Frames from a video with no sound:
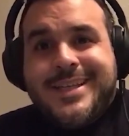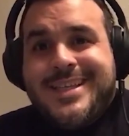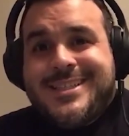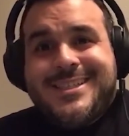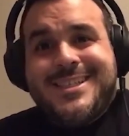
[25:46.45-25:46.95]
they
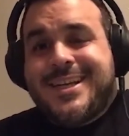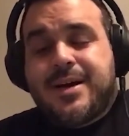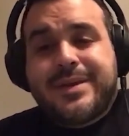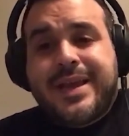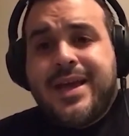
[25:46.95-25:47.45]
didn't see it
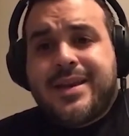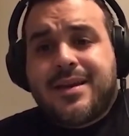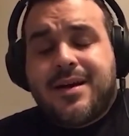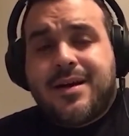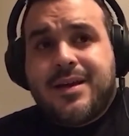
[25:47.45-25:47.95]
coming
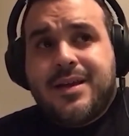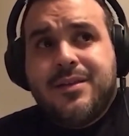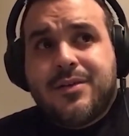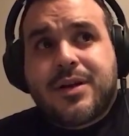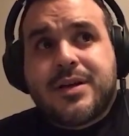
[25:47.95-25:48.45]

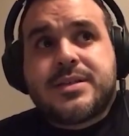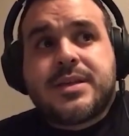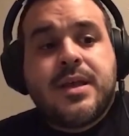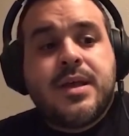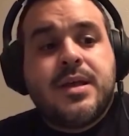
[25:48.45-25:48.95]
either because